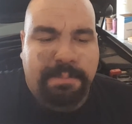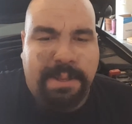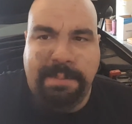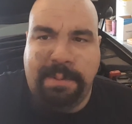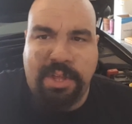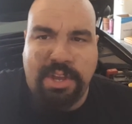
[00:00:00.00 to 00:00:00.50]

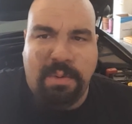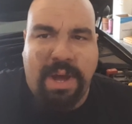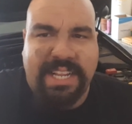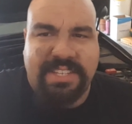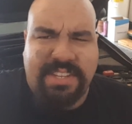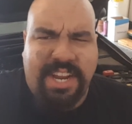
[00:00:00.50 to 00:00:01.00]
people who
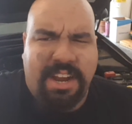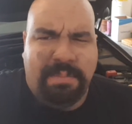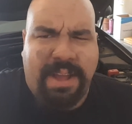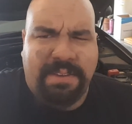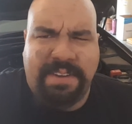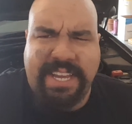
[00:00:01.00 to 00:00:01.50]
want to stare
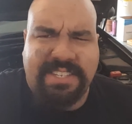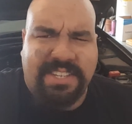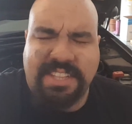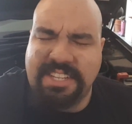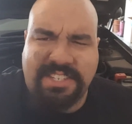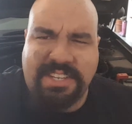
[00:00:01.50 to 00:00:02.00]
at my face
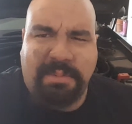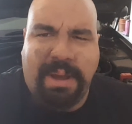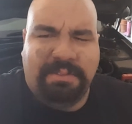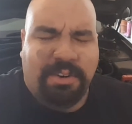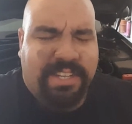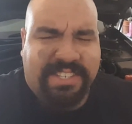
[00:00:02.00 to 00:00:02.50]
and listen to
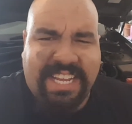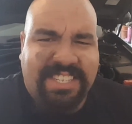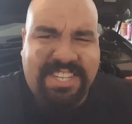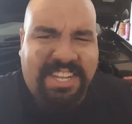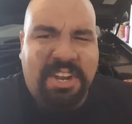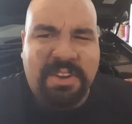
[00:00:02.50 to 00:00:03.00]
my voice. I
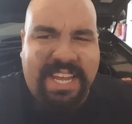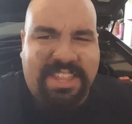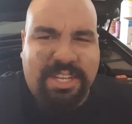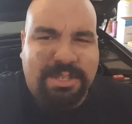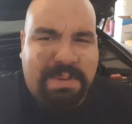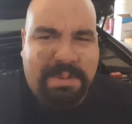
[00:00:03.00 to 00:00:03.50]
still don't get
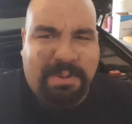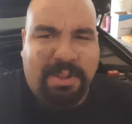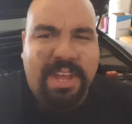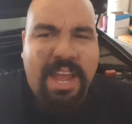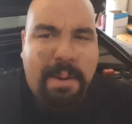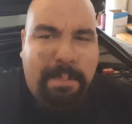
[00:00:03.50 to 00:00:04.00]
those
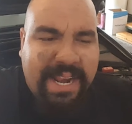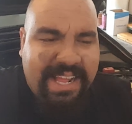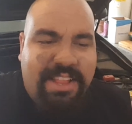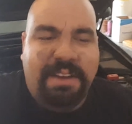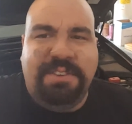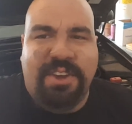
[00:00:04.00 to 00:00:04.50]
people, but I
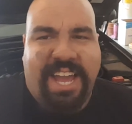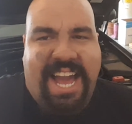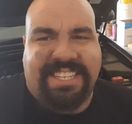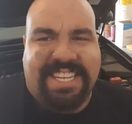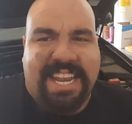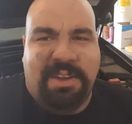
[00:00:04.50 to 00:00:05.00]
love you
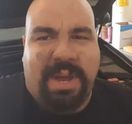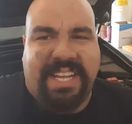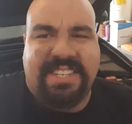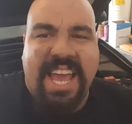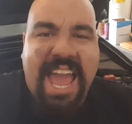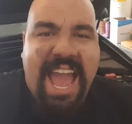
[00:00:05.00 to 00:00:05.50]
guys anyways.